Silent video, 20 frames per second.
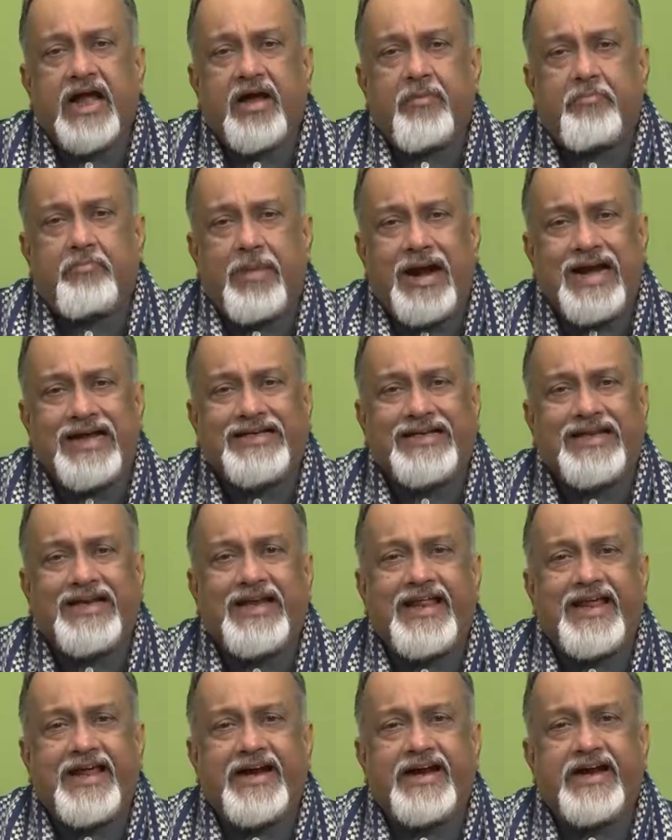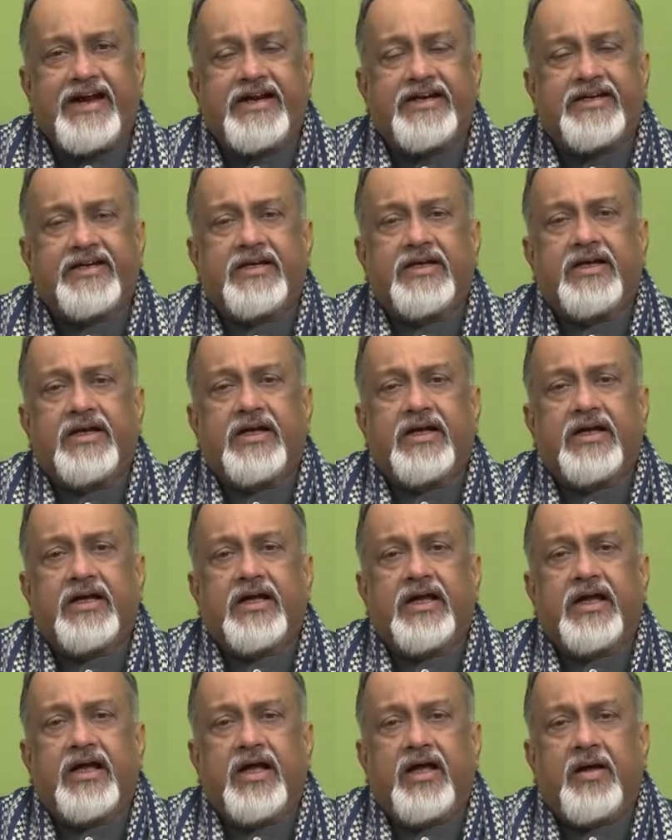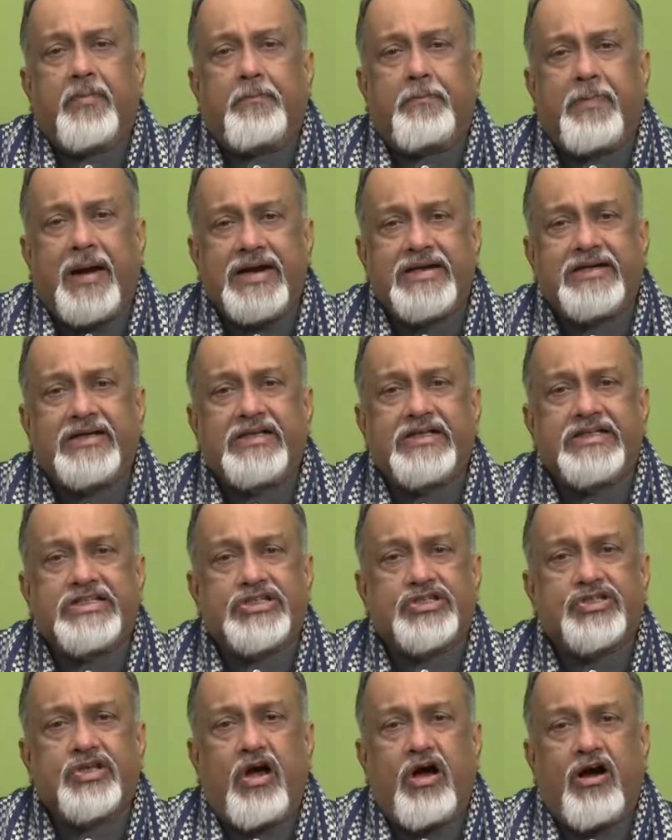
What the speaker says: multi-layered bundles